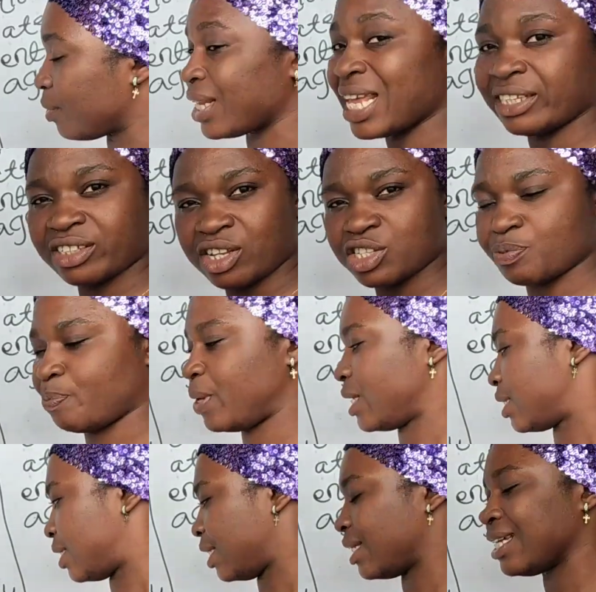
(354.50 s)
let's just
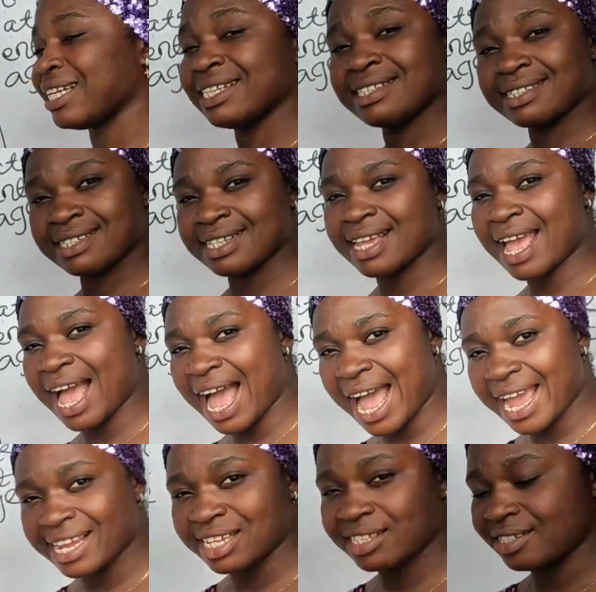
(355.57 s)
pick T.
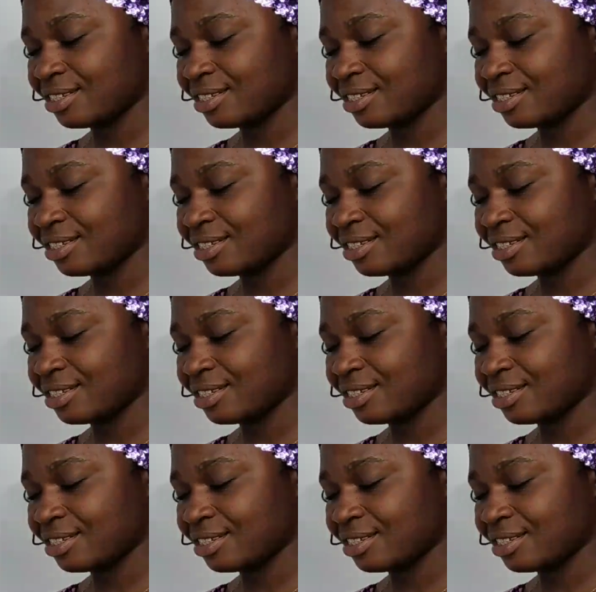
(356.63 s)
T-I is